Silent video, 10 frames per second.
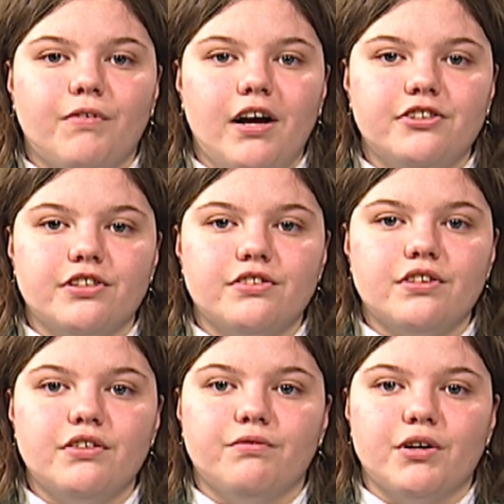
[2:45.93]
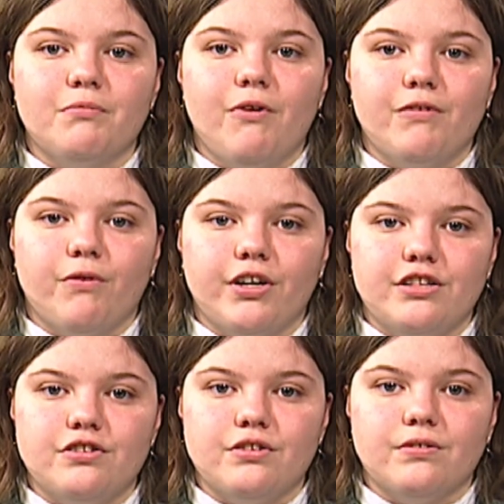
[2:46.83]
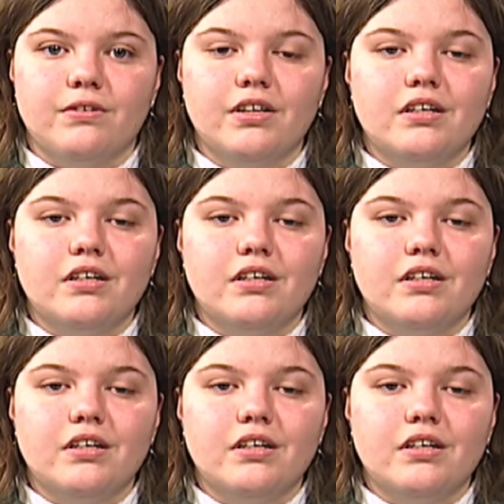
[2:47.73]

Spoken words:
Rogers in room 142.